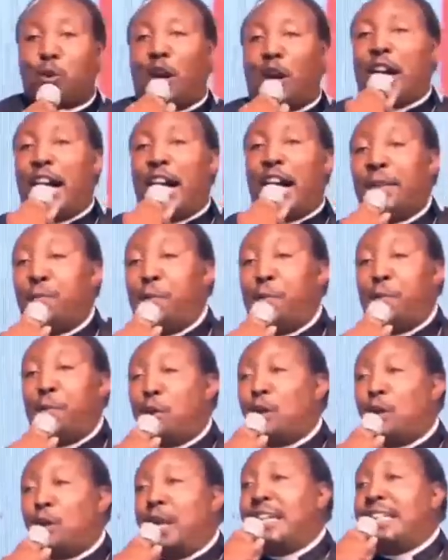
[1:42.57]
tuko
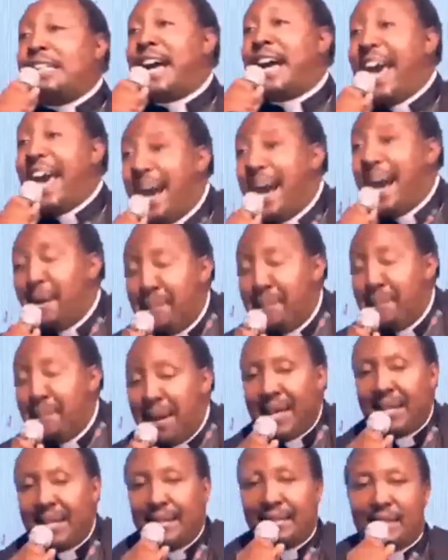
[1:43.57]
karibu retirement,
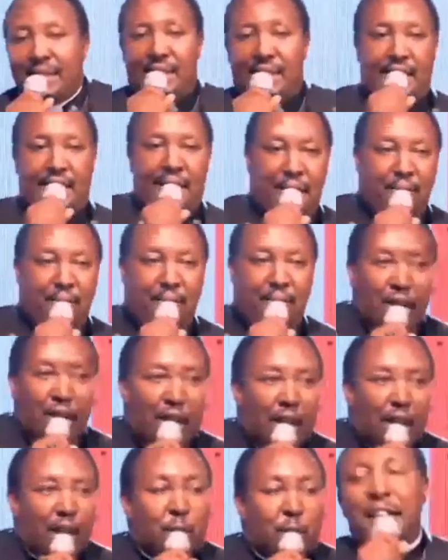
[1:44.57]

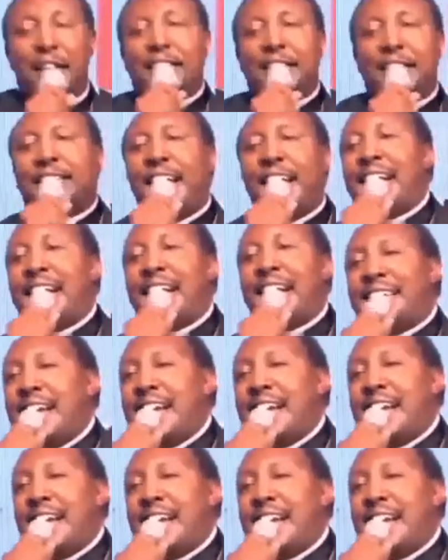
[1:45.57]
tumeshajenga nyumba,